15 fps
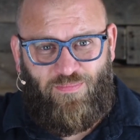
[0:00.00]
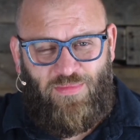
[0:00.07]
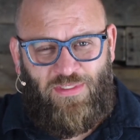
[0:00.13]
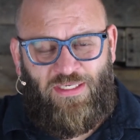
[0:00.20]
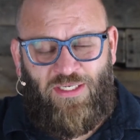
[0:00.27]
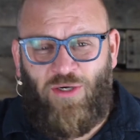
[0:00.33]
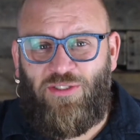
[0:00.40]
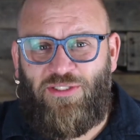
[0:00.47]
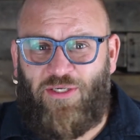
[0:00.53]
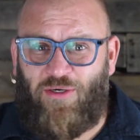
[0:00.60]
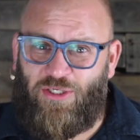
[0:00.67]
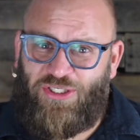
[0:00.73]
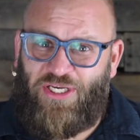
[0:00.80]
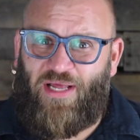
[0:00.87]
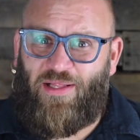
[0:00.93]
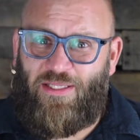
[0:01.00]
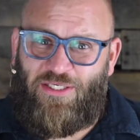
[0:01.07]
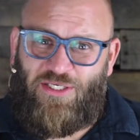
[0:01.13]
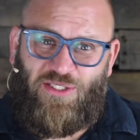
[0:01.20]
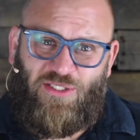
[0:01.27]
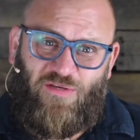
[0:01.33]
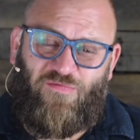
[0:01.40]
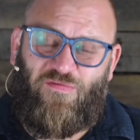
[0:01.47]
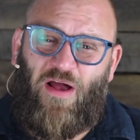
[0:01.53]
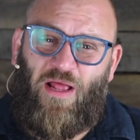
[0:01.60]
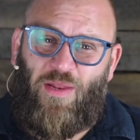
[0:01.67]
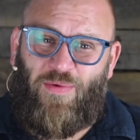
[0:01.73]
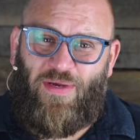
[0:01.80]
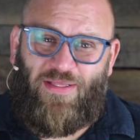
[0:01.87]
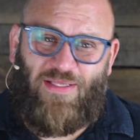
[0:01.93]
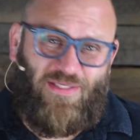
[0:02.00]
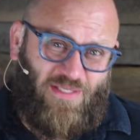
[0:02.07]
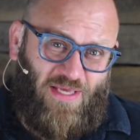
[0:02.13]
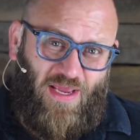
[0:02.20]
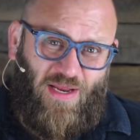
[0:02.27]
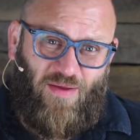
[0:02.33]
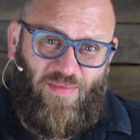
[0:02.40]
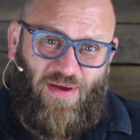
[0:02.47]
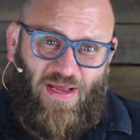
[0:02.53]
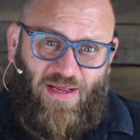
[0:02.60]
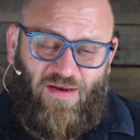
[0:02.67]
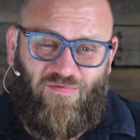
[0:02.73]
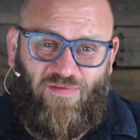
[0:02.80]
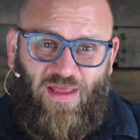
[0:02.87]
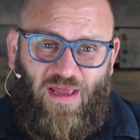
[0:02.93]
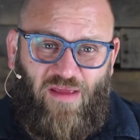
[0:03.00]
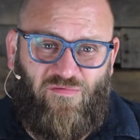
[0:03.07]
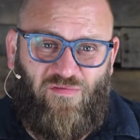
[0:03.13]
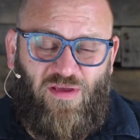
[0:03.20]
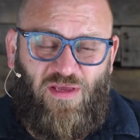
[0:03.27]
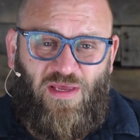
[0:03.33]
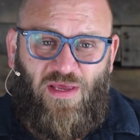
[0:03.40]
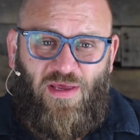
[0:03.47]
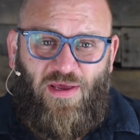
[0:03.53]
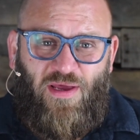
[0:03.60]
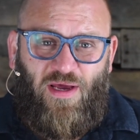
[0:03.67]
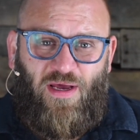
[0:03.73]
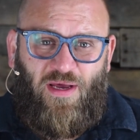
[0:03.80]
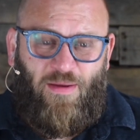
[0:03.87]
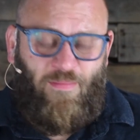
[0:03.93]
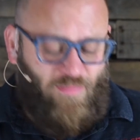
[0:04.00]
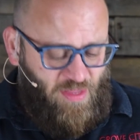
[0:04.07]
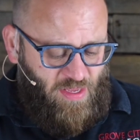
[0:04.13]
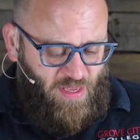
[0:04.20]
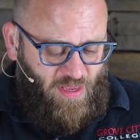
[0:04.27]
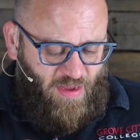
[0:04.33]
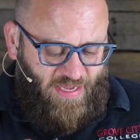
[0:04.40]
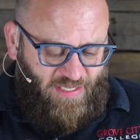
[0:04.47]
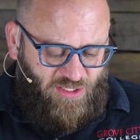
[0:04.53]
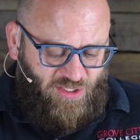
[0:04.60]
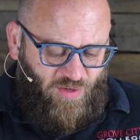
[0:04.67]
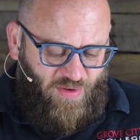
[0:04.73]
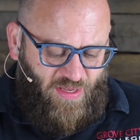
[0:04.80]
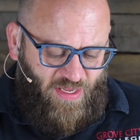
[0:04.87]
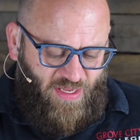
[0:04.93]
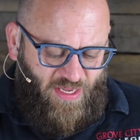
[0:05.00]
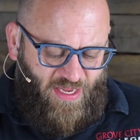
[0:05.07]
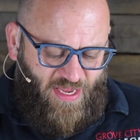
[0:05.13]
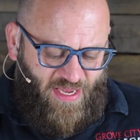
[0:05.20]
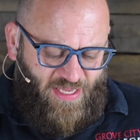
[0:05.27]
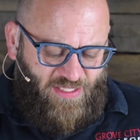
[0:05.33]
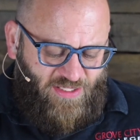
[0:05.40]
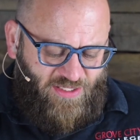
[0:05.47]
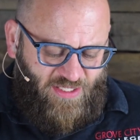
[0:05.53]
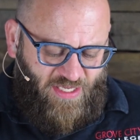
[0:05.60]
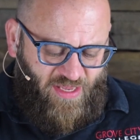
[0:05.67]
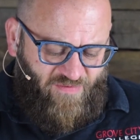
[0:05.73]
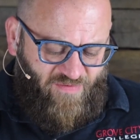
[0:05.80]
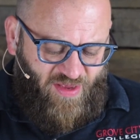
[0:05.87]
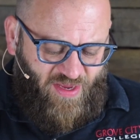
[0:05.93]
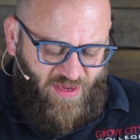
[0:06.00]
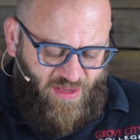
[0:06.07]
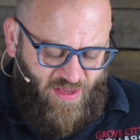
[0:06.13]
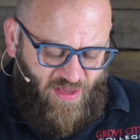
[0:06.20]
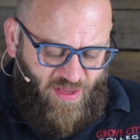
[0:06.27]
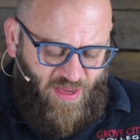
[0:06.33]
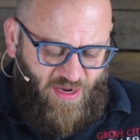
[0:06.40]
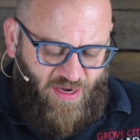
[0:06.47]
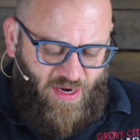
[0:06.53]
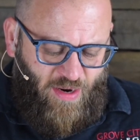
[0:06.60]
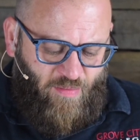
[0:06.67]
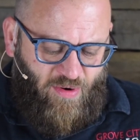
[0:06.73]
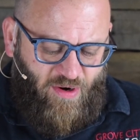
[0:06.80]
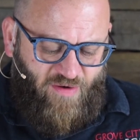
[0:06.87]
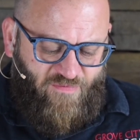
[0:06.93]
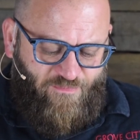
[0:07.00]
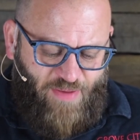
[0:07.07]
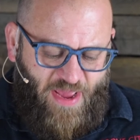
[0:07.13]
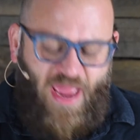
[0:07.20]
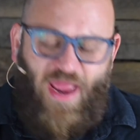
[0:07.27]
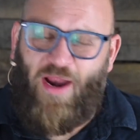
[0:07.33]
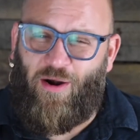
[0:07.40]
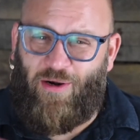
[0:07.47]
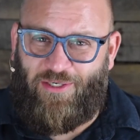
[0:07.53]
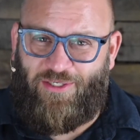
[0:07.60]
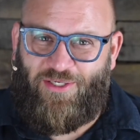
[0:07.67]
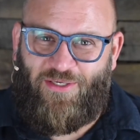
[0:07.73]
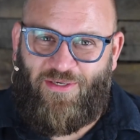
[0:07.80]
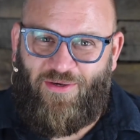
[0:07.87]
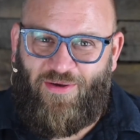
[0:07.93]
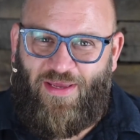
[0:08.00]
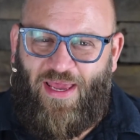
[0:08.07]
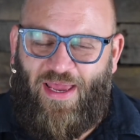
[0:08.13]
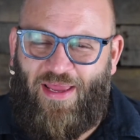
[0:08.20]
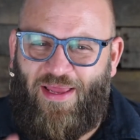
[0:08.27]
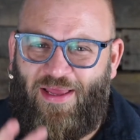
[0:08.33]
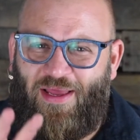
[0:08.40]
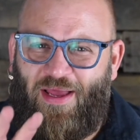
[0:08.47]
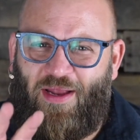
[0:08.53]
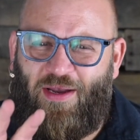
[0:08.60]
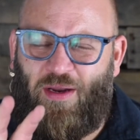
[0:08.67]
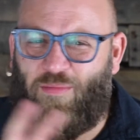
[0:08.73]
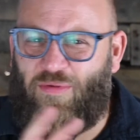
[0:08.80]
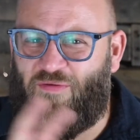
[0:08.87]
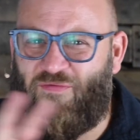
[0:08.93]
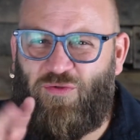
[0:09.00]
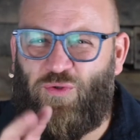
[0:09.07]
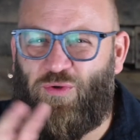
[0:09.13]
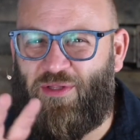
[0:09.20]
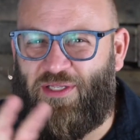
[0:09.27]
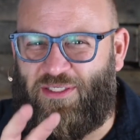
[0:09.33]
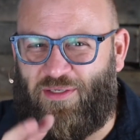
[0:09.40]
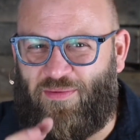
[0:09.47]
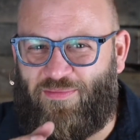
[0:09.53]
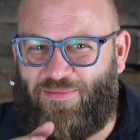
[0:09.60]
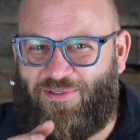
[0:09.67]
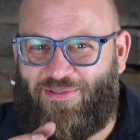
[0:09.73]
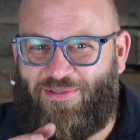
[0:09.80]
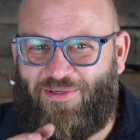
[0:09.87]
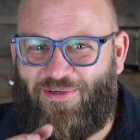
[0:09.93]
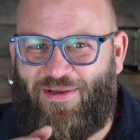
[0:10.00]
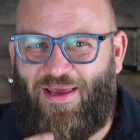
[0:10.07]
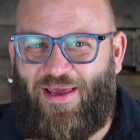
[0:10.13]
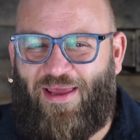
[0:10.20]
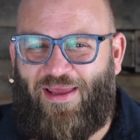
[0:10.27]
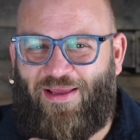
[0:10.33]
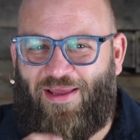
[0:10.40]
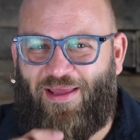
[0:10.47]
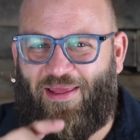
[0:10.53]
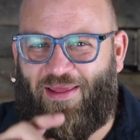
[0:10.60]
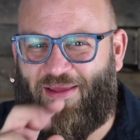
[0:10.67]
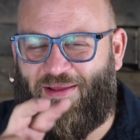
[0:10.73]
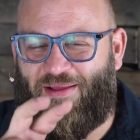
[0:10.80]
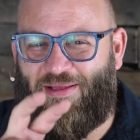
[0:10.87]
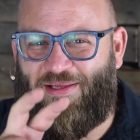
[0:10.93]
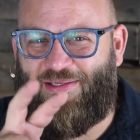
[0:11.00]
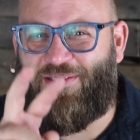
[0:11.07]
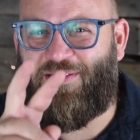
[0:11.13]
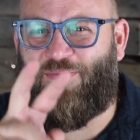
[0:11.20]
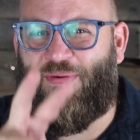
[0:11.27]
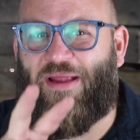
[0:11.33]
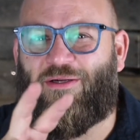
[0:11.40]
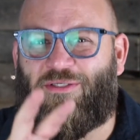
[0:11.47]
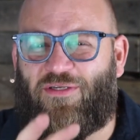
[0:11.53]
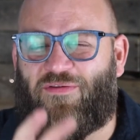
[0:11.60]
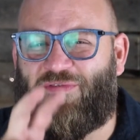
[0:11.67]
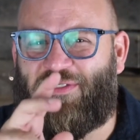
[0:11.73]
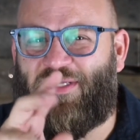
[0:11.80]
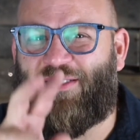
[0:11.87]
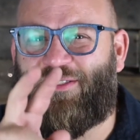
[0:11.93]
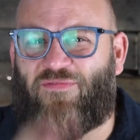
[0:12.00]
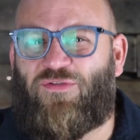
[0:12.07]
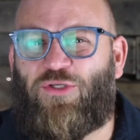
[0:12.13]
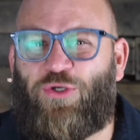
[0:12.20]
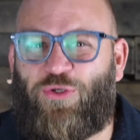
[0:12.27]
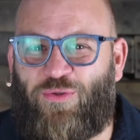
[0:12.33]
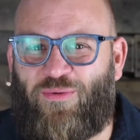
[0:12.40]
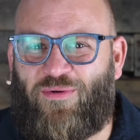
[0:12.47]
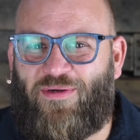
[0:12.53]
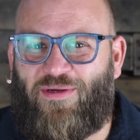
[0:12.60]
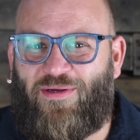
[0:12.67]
He knows there are challenges to following this kingdom kind of life. And so he ends giving a number of pairs, okay, a number of dualisms, okay, it's pairs of sets of two,